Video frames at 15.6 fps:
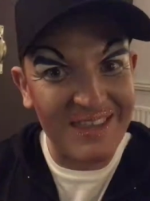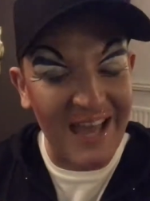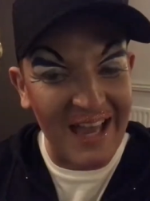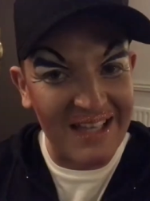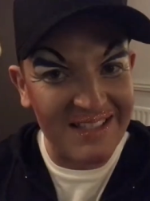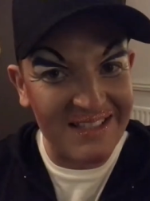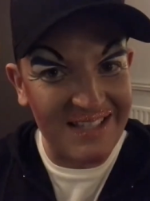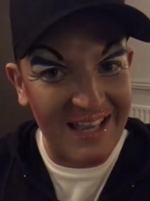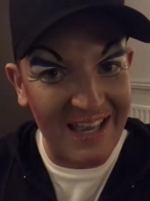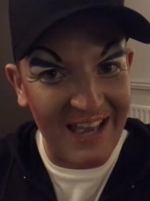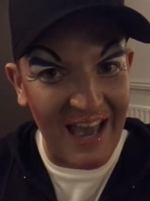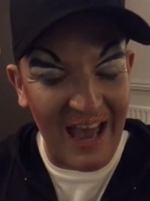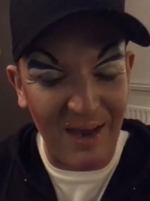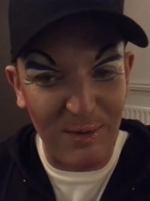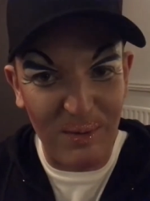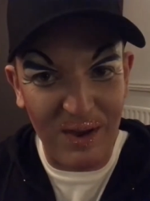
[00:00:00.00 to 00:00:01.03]
That's it,
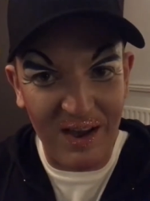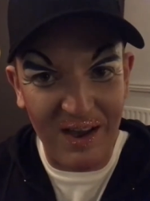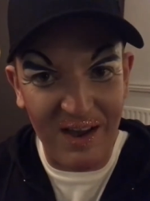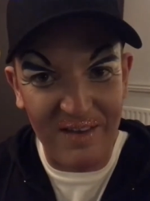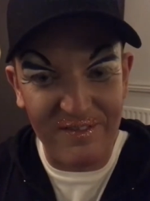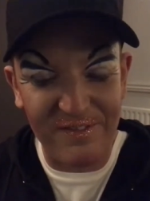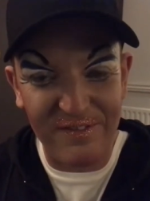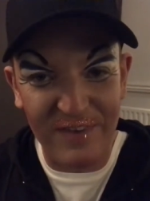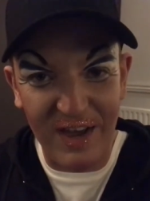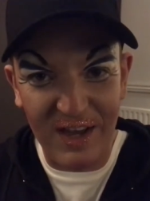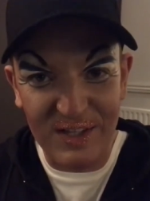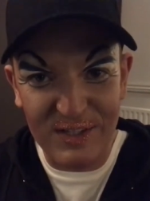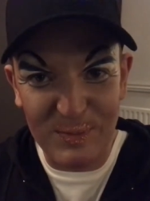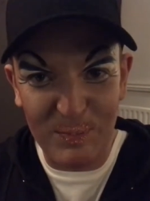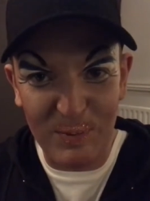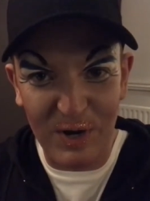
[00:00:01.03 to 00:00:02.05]
our
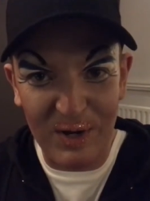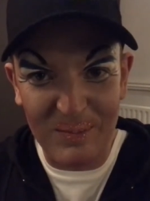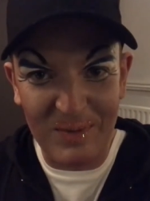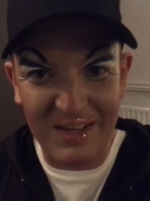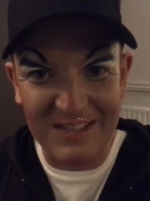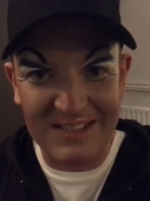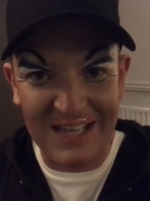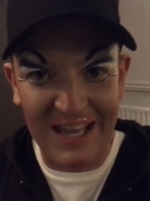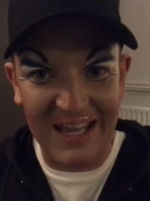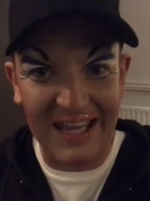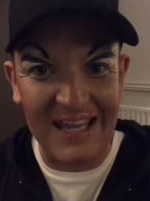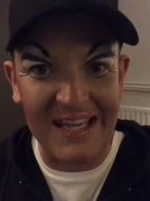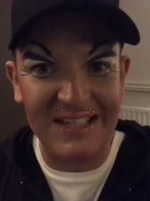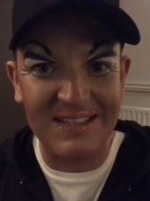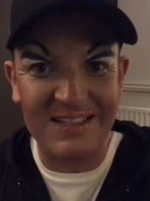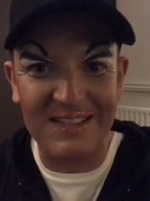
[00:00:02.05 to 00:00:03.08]
first promo day
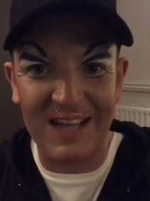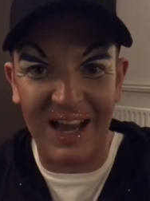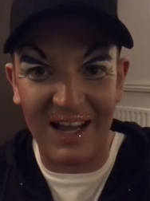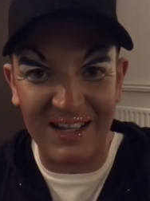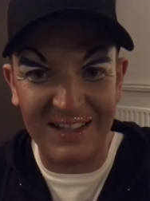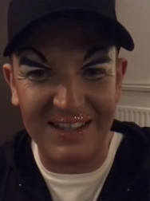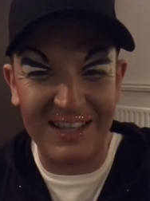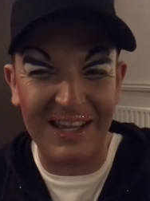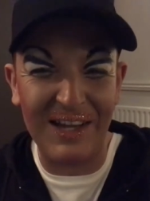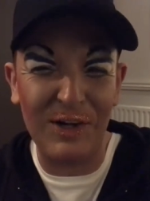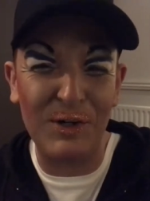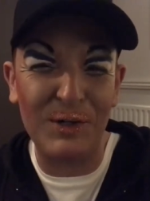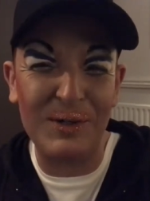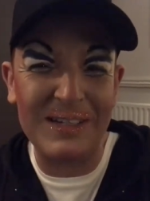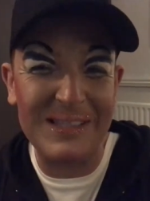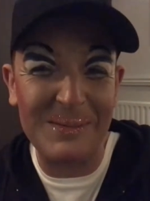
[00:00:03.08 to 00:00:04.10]
is done. The
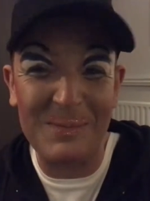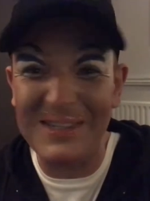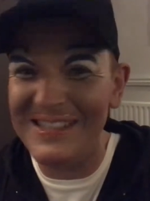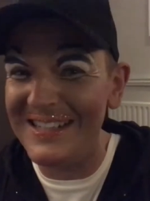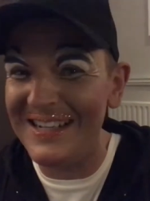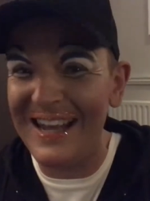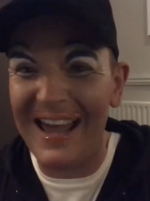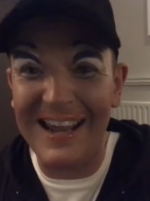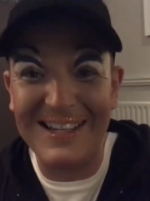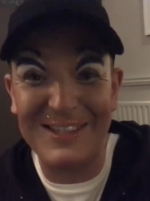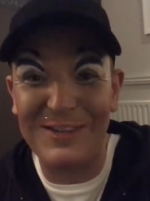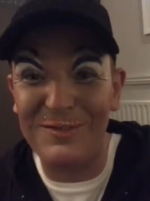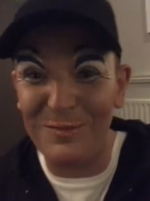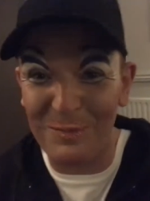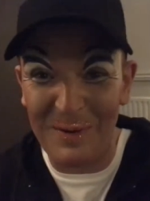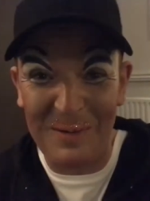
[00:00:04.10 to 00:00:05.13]
Christmas lights
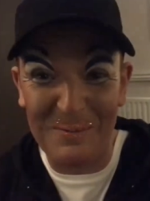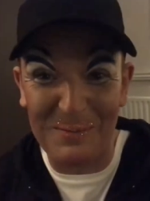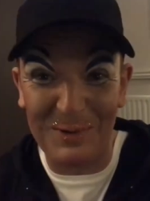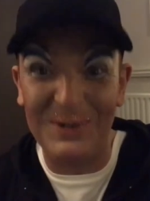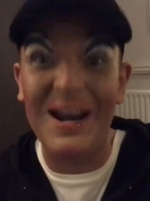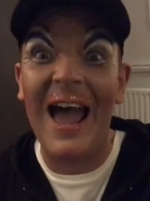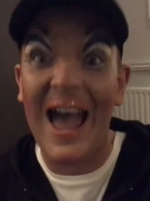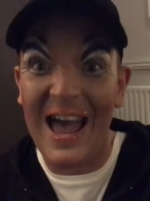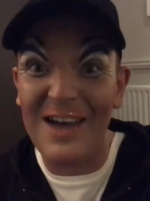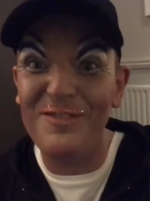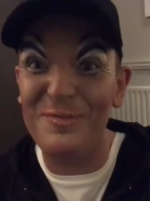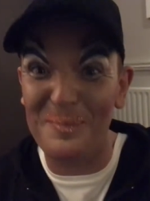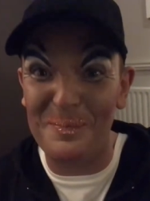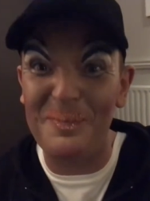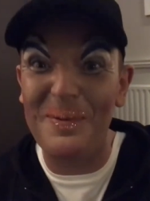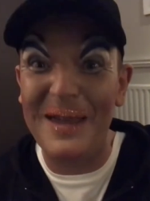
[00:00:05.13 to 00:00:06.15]
of Wimborne
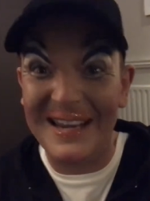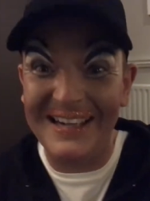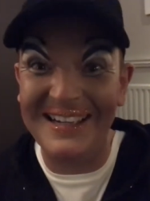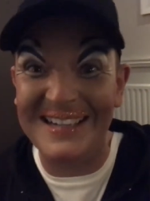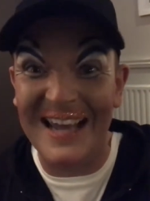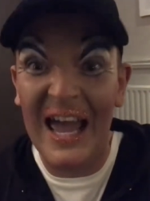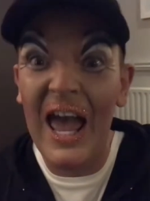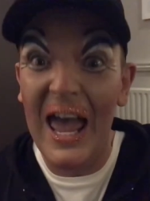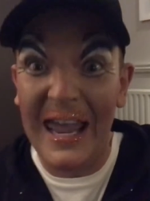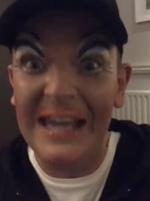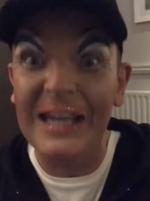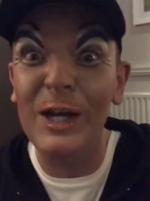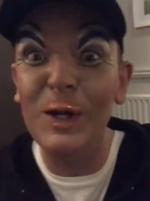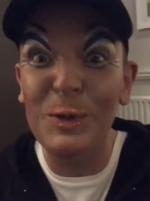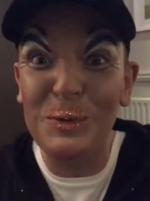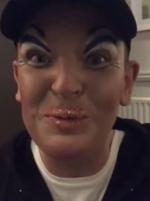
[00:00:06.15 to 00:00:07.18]
have been
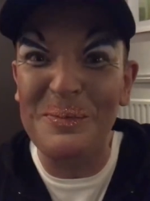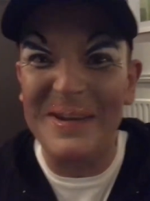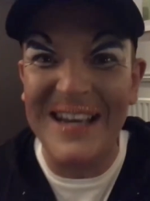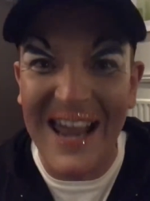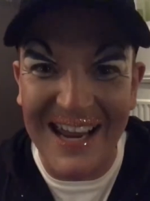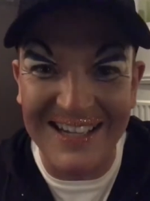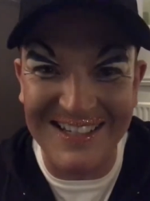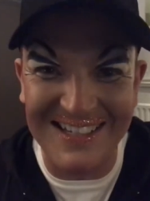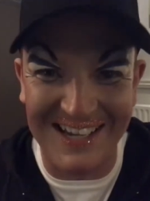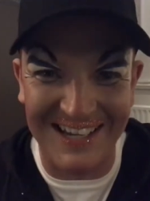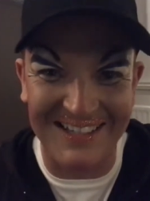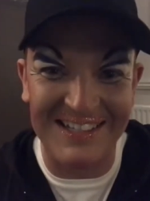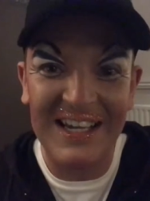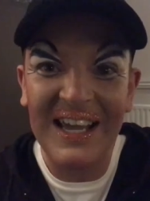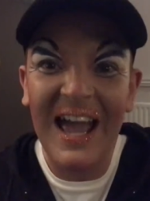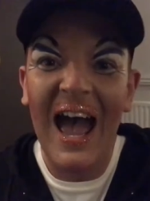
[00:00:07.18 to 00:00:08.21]

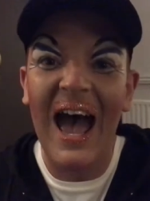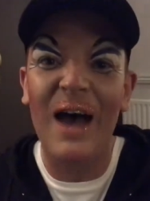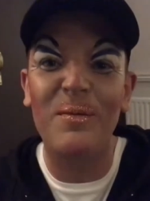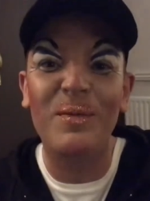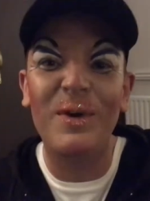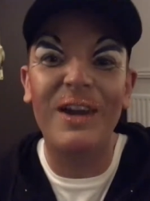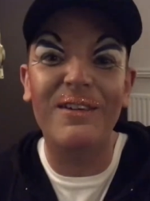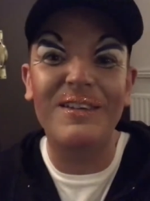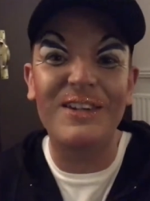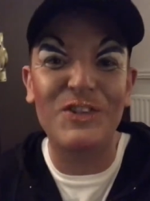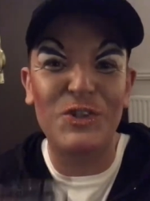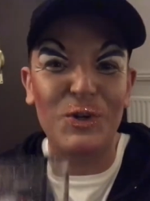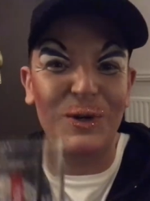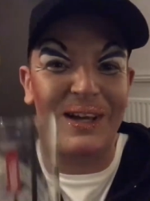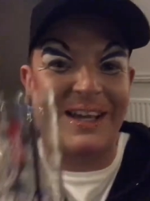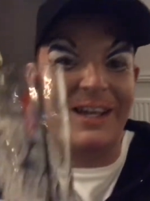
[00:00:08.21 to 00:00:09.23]
illuminated and we're
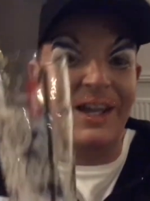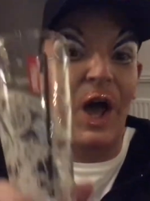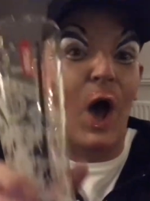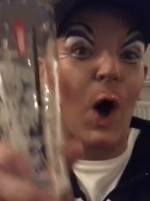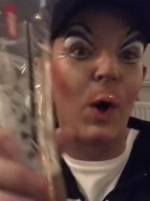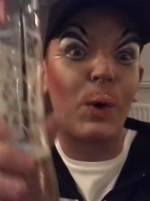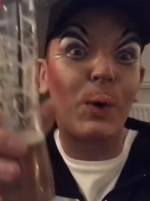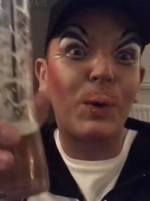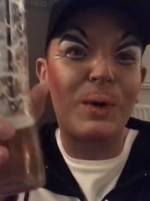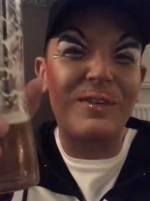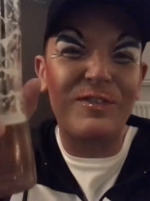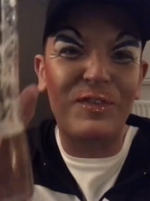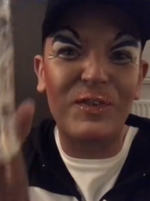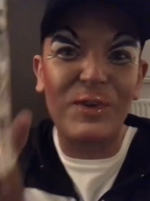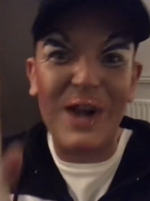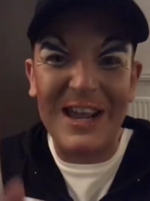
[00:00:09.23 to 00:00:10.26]
enjoying
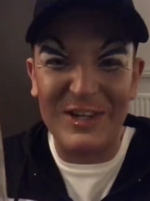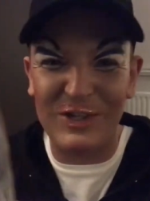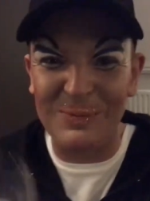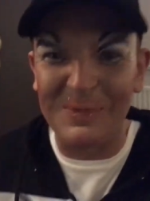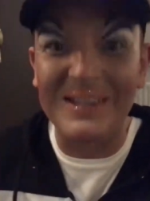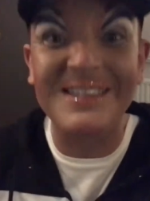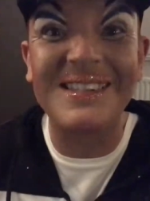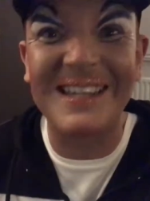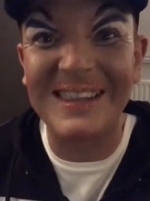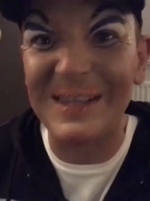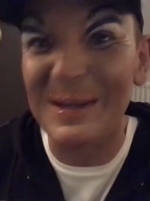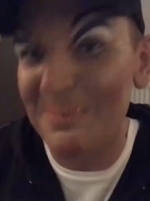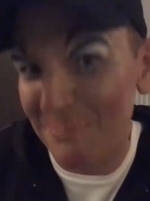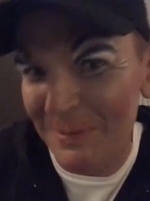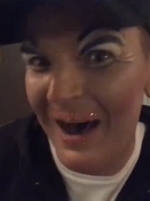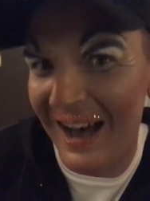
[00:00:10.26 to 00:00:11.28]
refreshments in
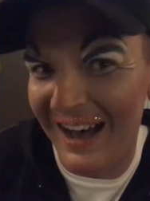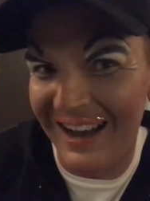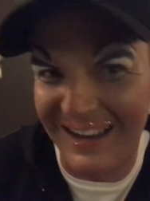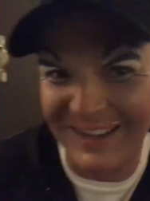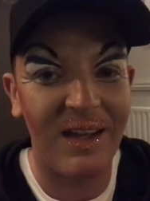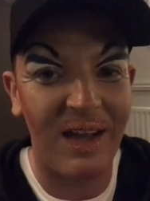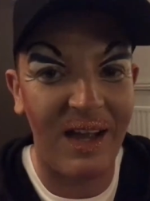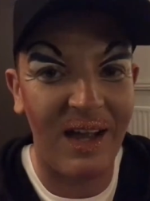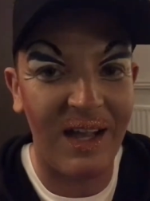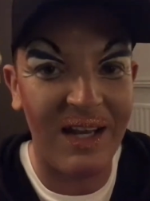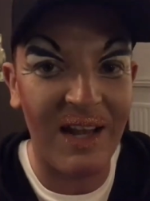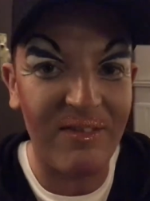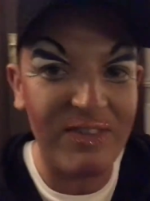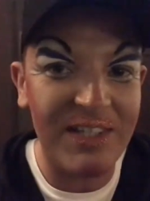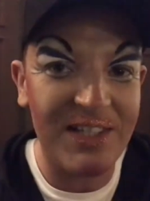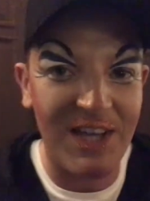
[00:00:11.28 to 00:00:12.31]
the bar. Uh,
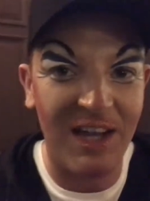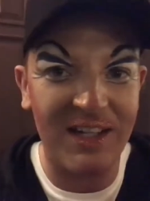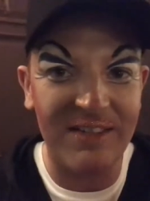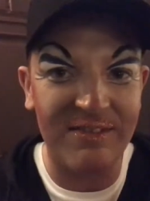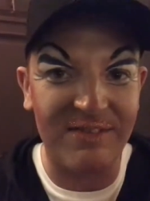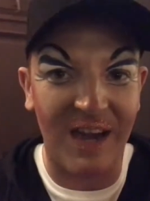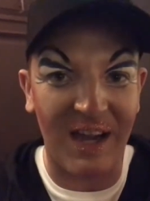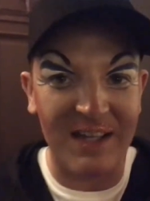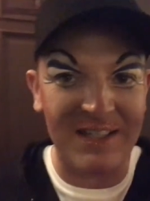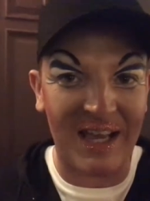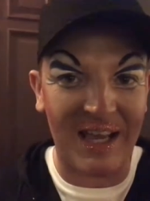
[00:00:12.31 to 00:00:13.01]
lovely Tony Rudd,